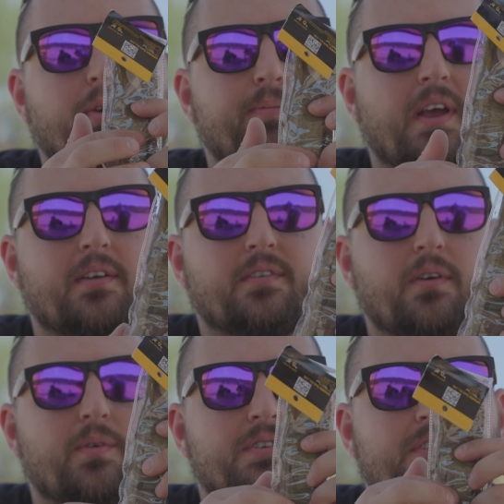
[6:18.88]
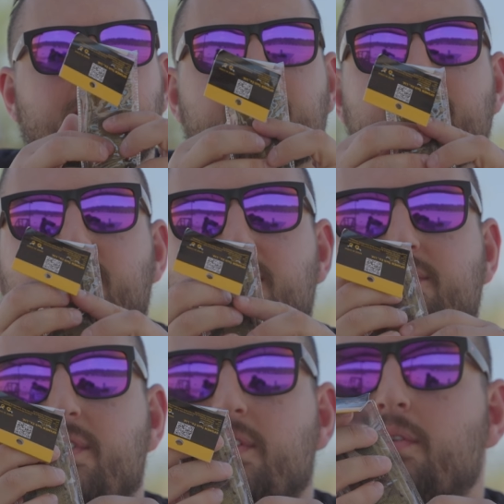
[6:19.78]
loop there too, which is interesting.
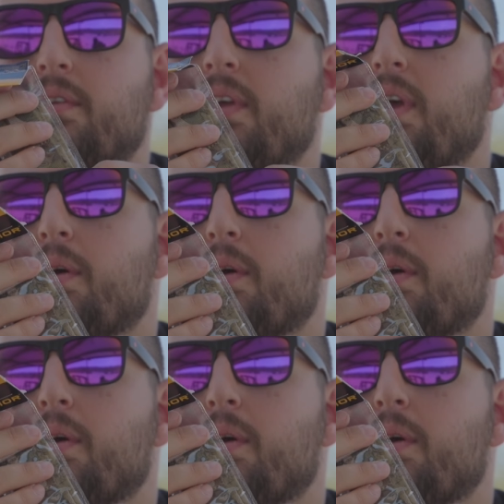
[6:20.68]
So you can